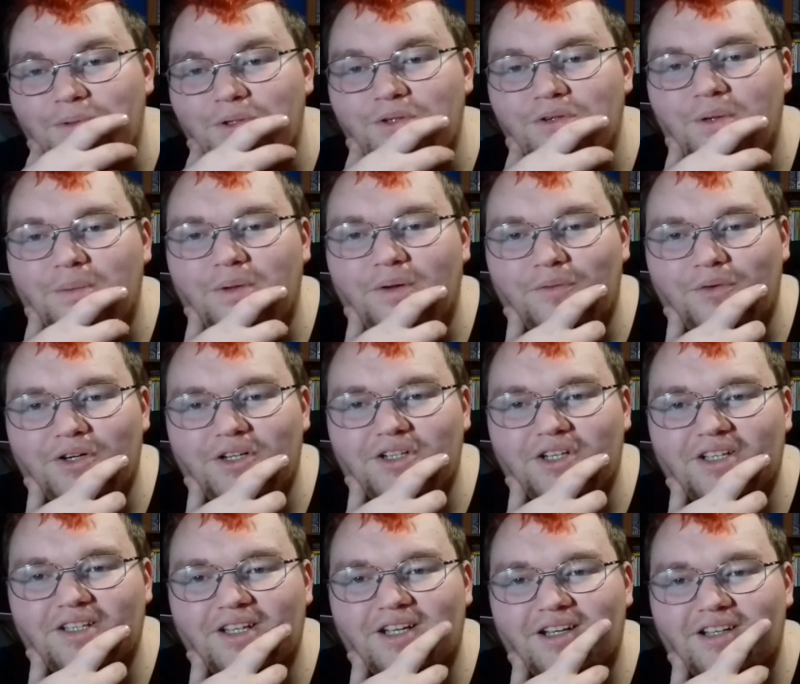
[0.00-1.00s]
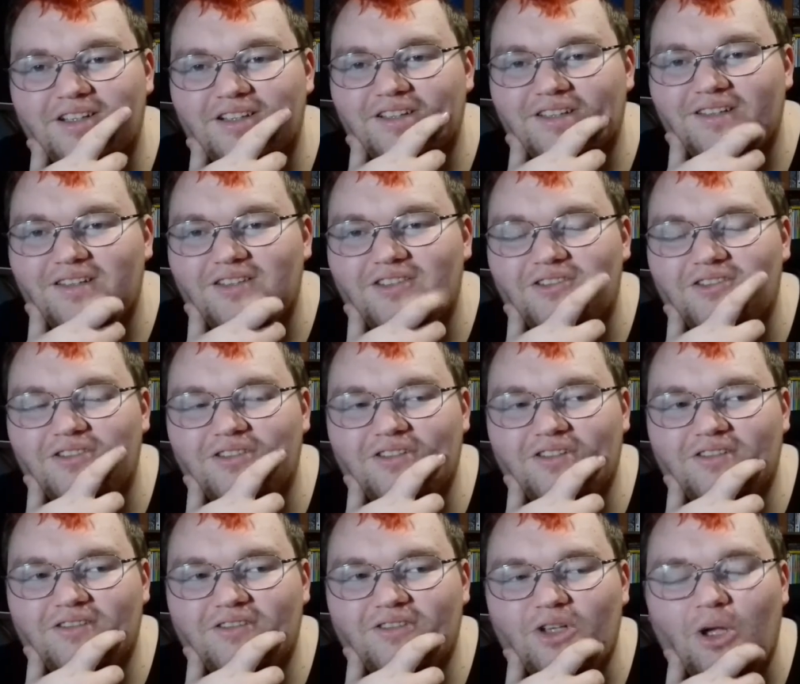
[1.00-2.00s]
Blu-ray, but I've already done that.
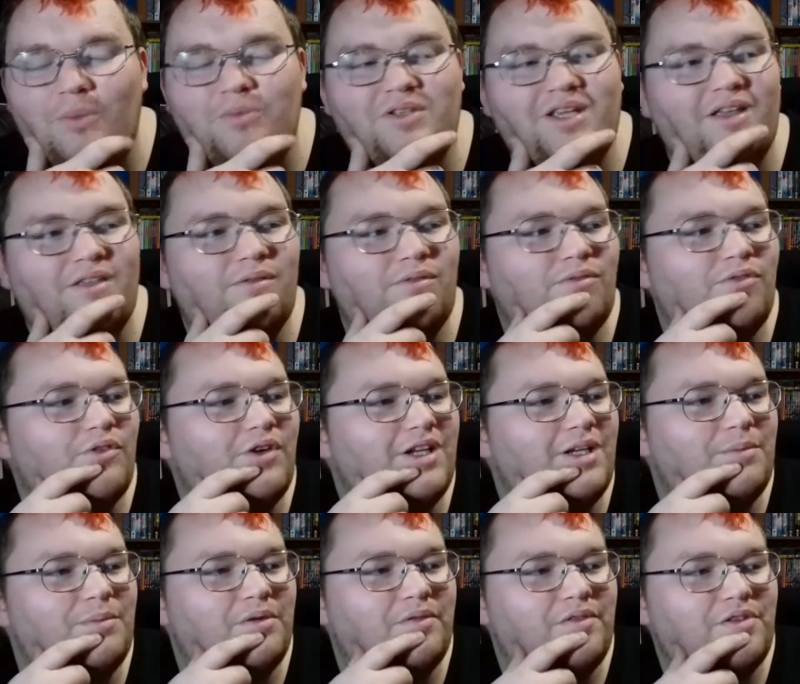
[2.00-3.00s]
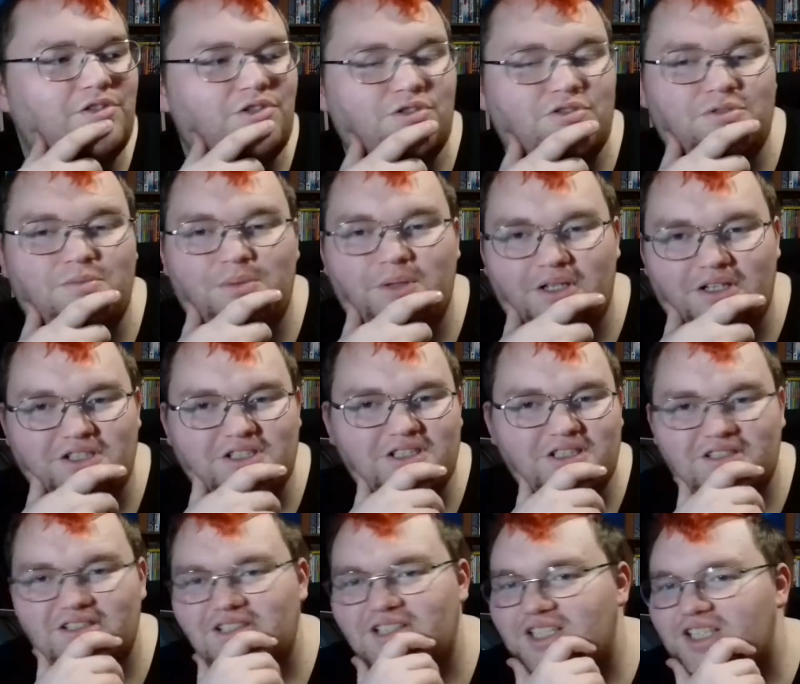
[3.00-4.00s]
Top 10 3D movies you should
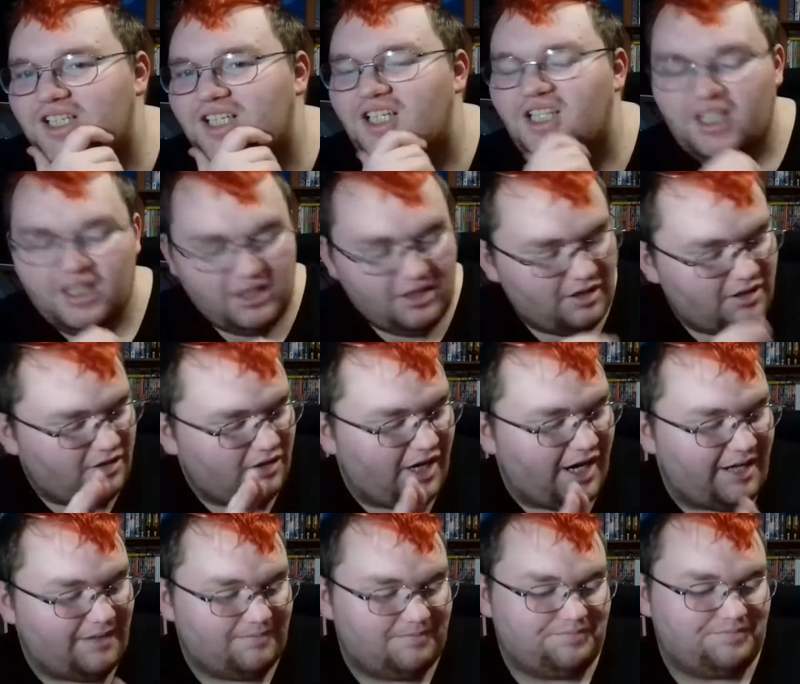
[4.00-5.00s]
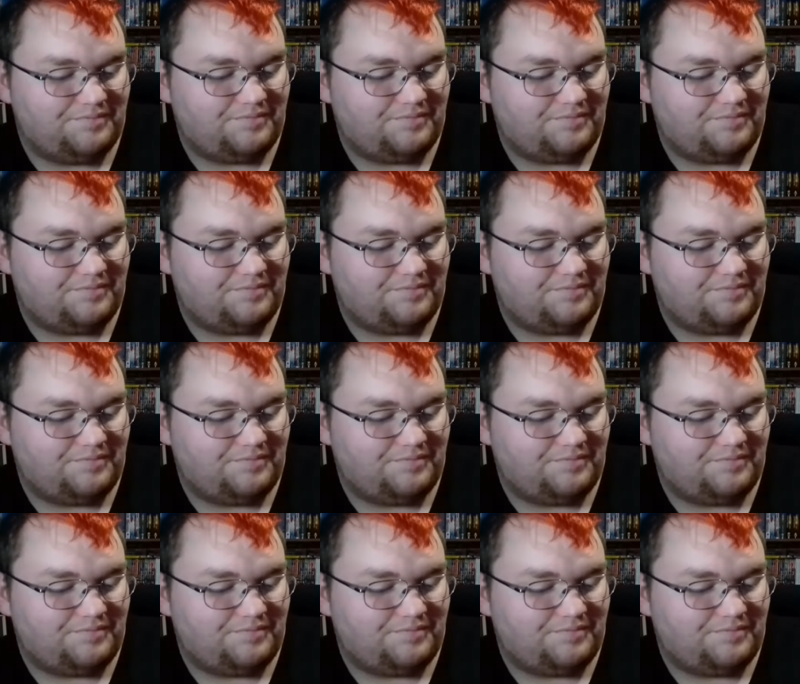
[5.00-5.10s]
purchase. Right.